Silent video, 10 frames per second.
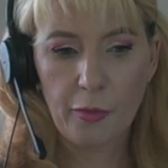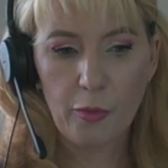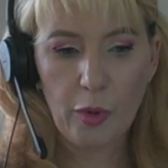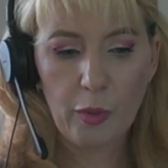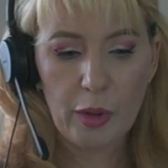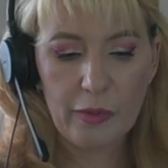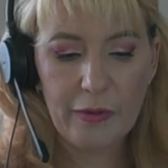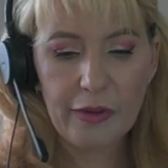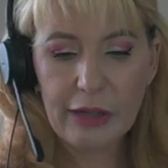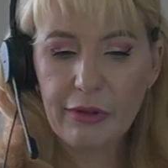We
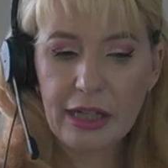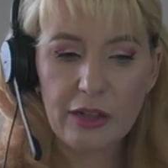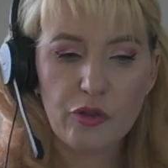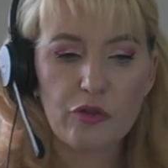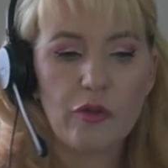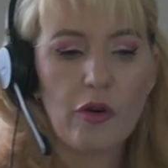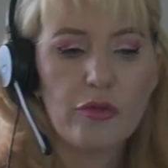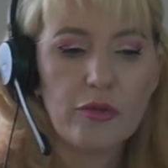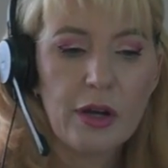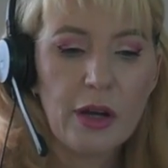feel like we're in
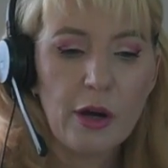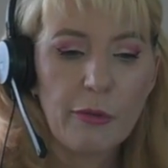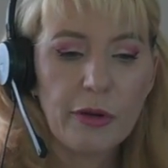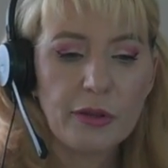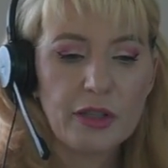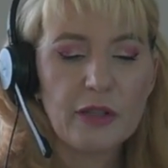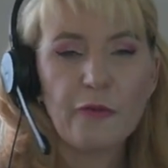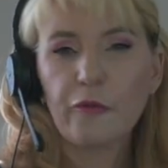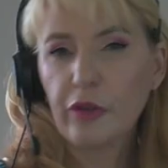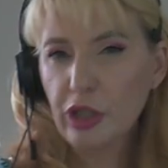control. We've got this
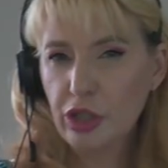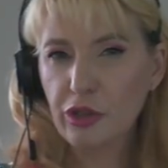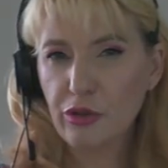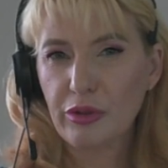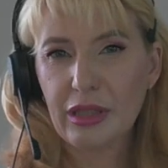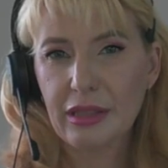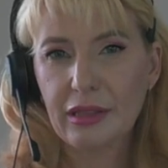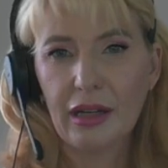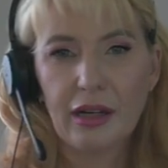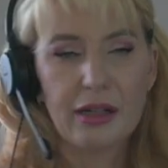fresh new
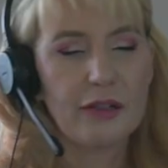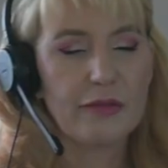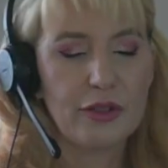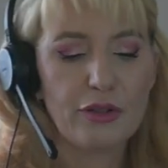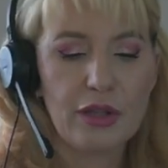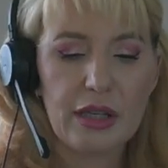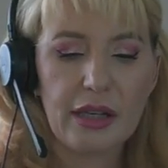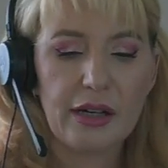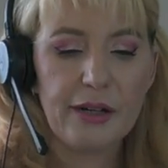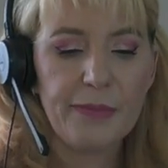start of the new
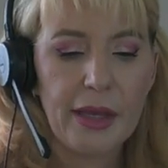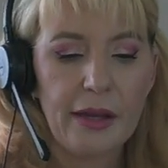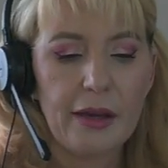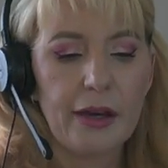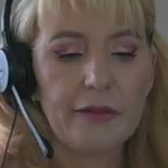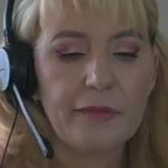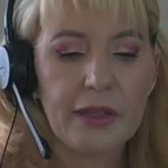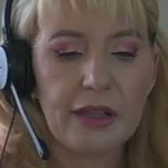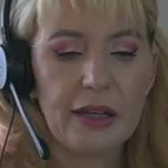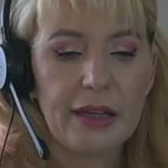year. I
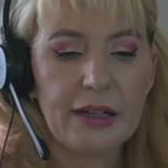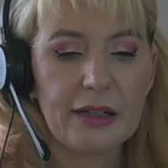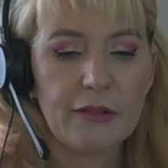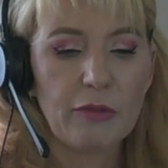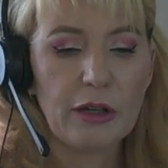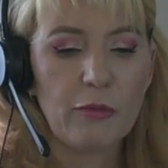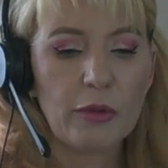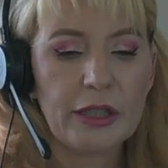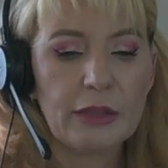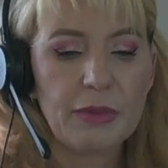feel like we're
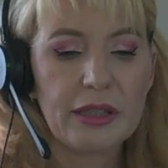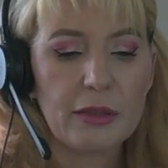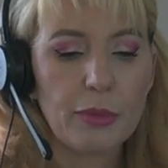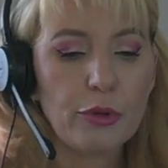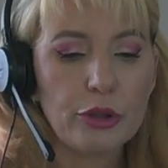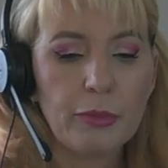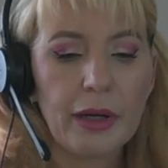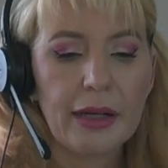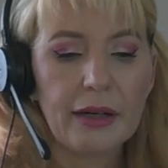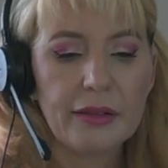wanting to be supported
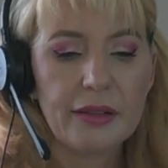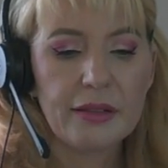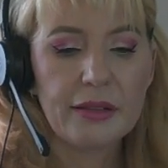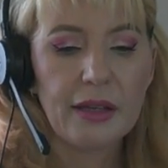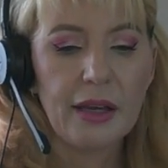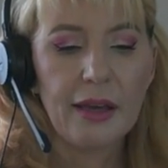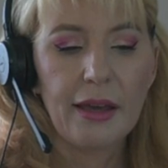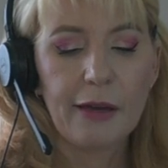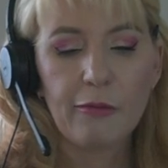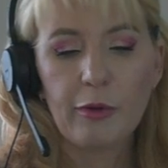by others,
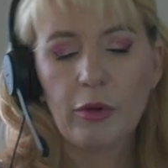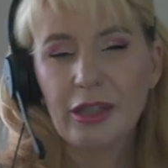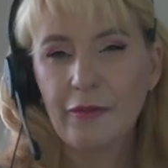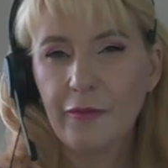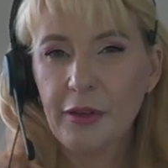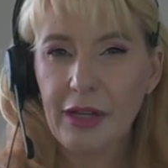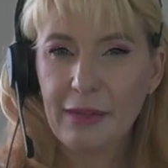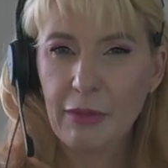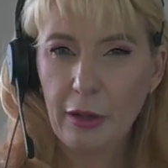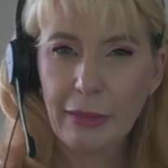and we want to feel
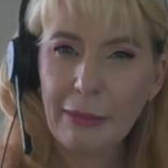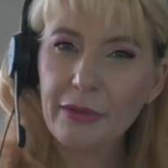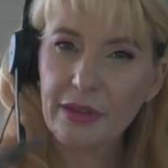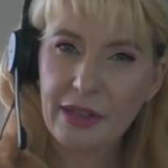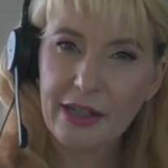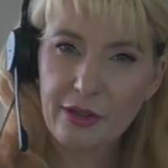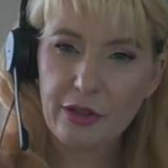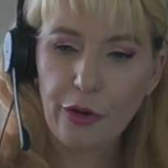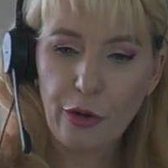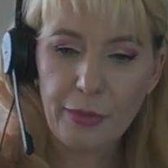like people are there
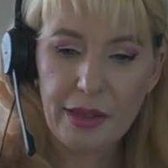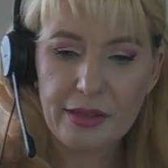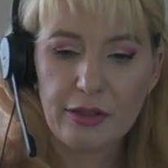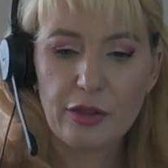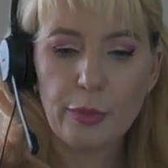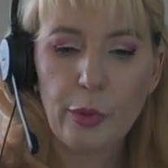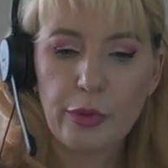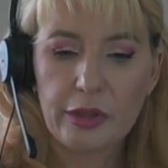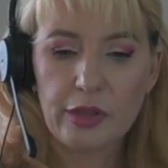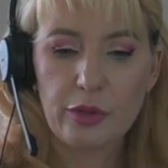to help us and to
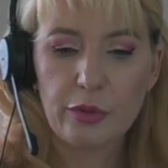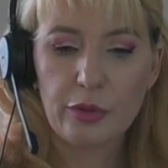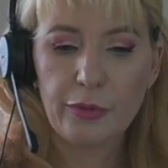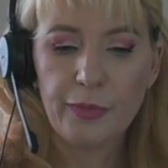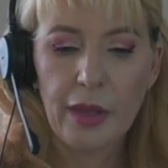support us through.